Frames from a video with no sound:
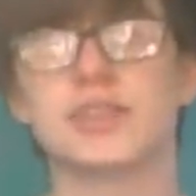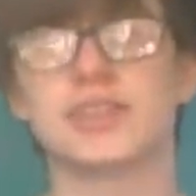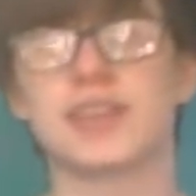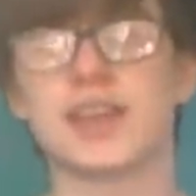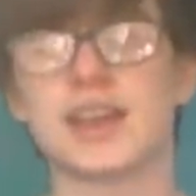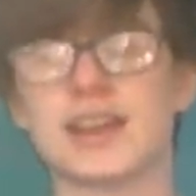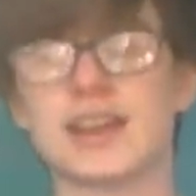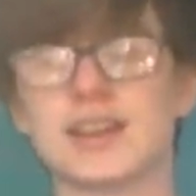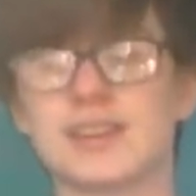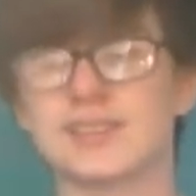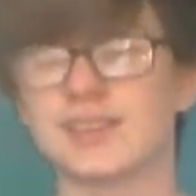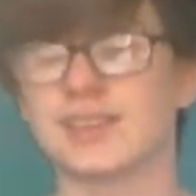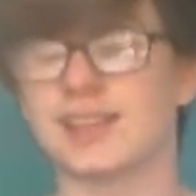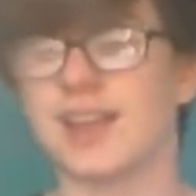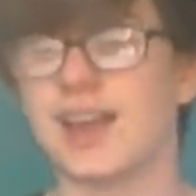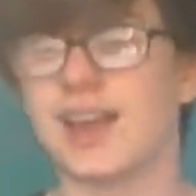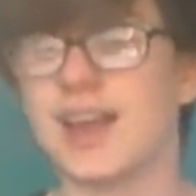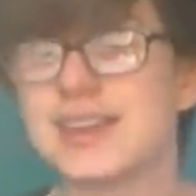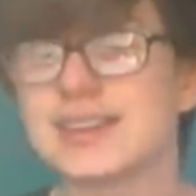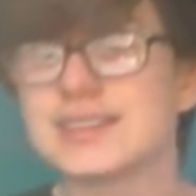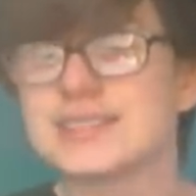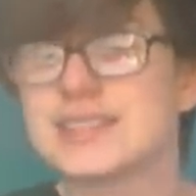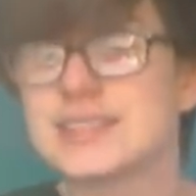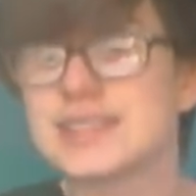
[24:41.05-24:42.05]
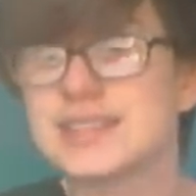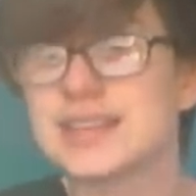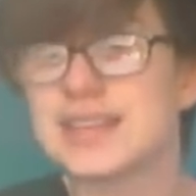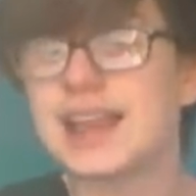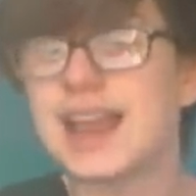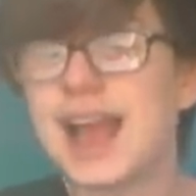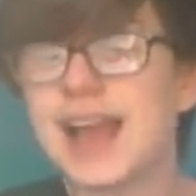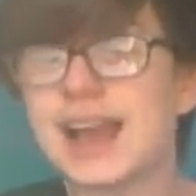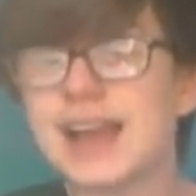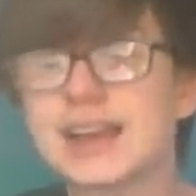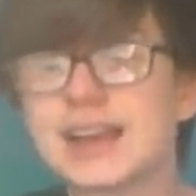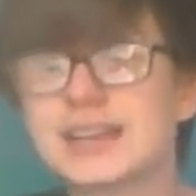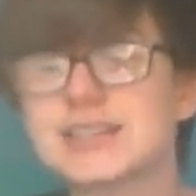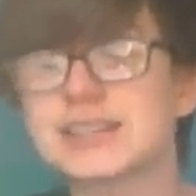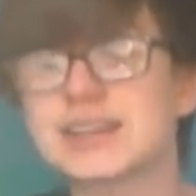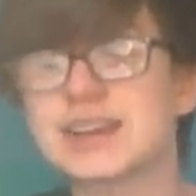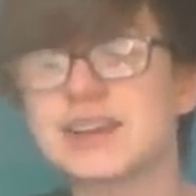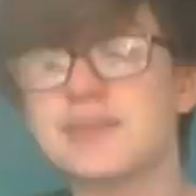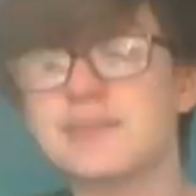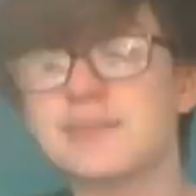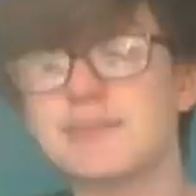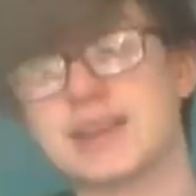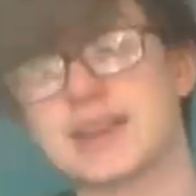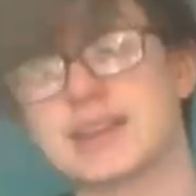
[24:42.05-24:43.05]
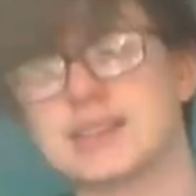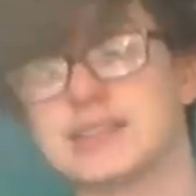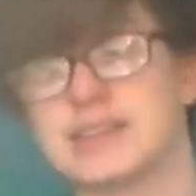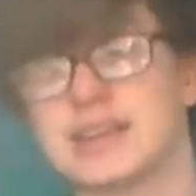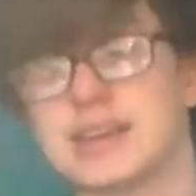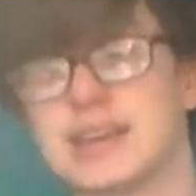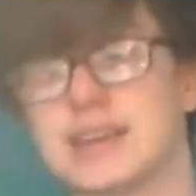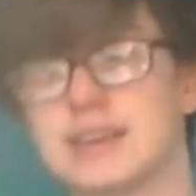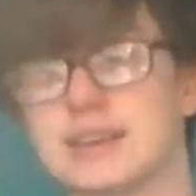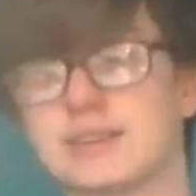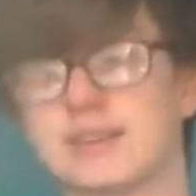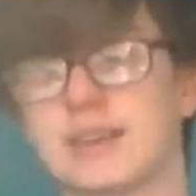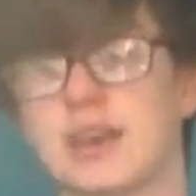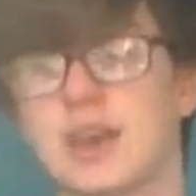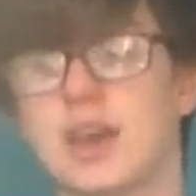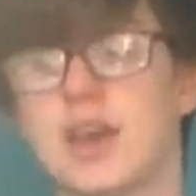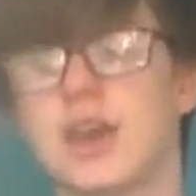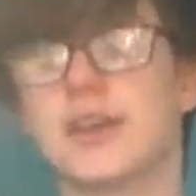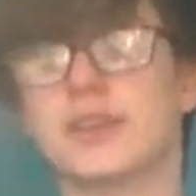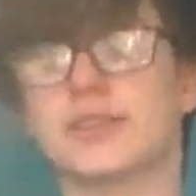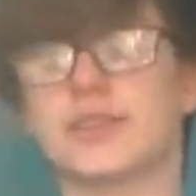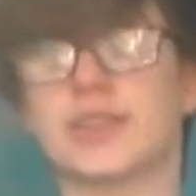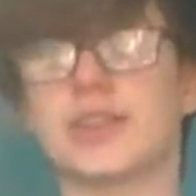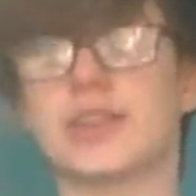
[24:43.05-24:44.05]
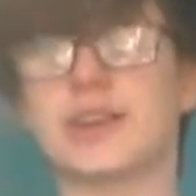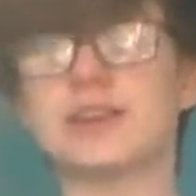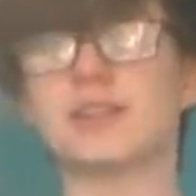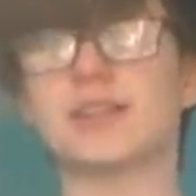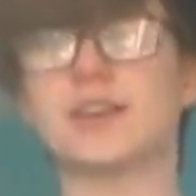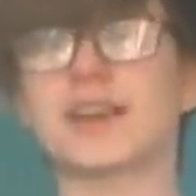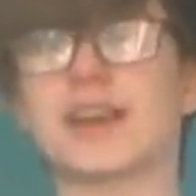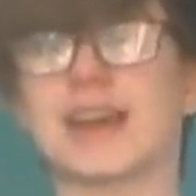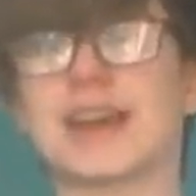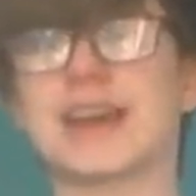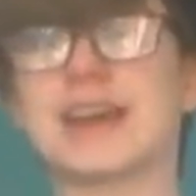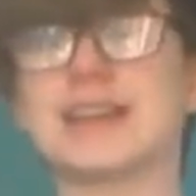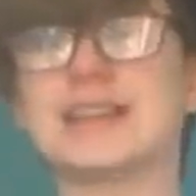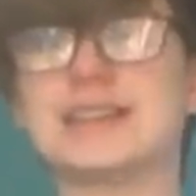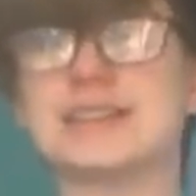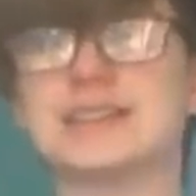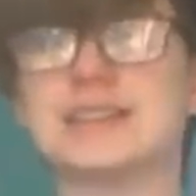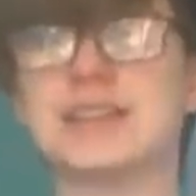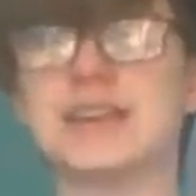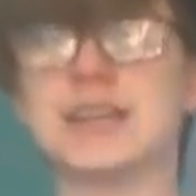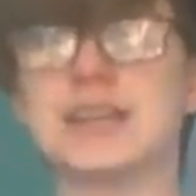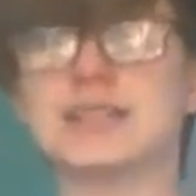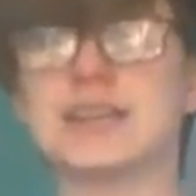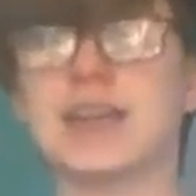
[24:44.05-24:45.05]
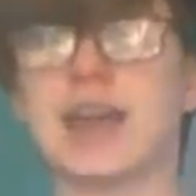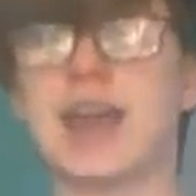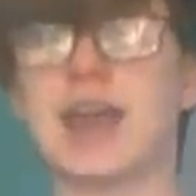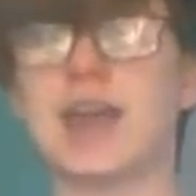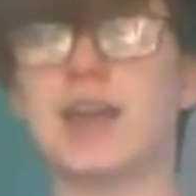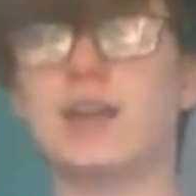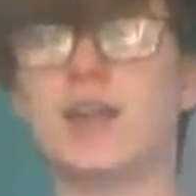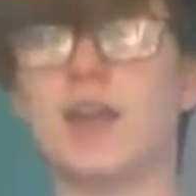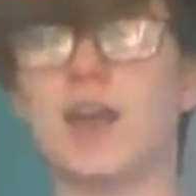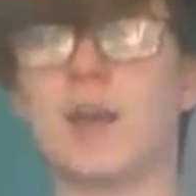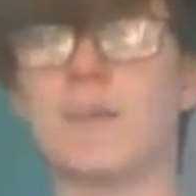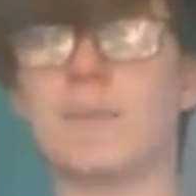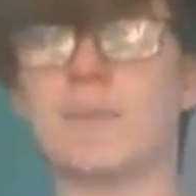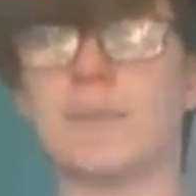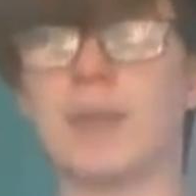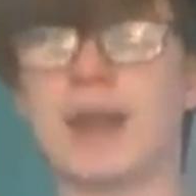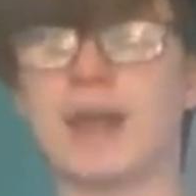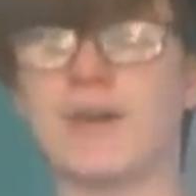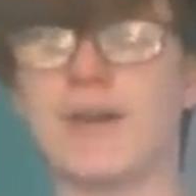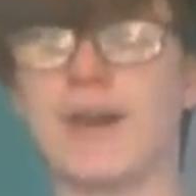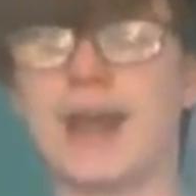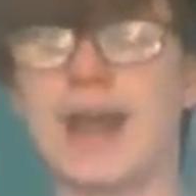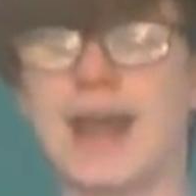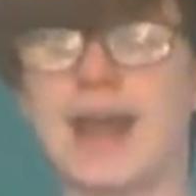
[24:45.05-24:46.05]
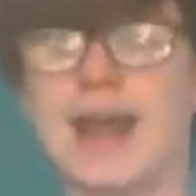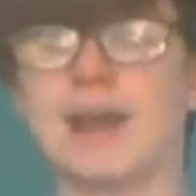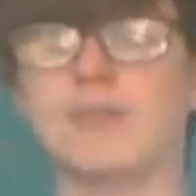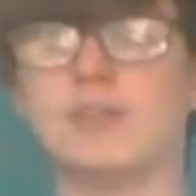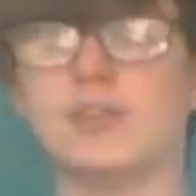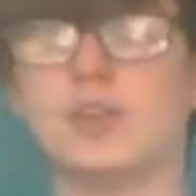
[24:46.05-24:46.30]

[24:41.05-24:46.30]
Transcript: things like select committees. So these look in detail about how